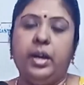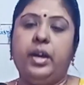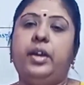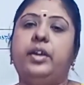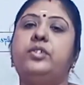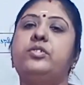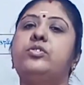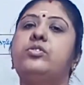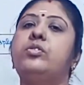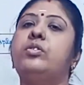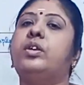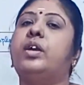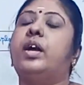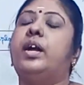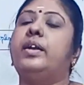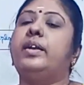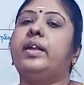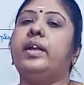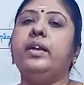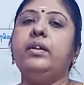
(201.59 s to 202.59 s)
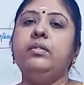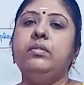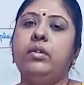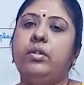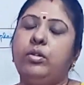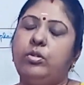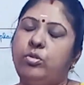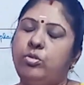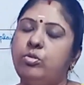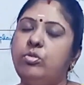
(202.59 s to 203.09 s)
It should contain
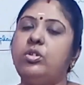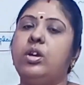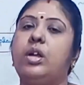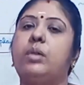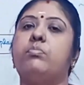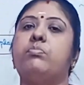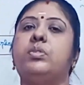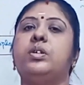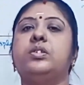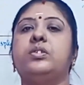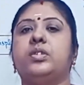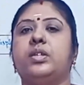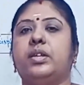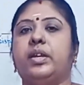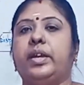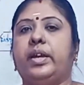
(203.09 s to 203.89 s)
two numbers